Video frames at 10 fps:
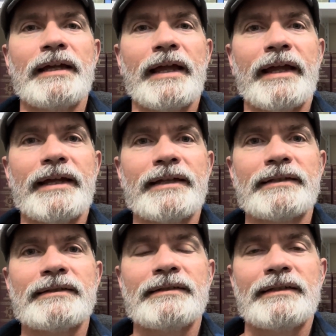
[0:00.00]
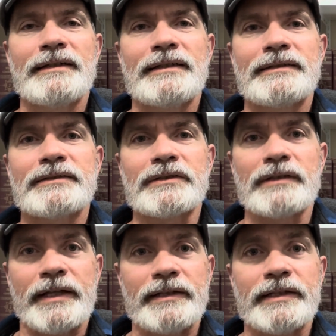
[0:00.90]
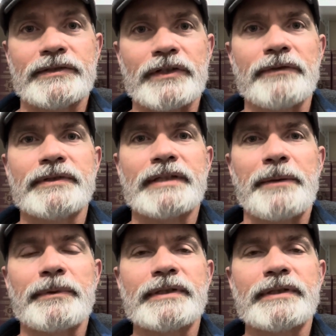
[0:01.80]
And his servant's able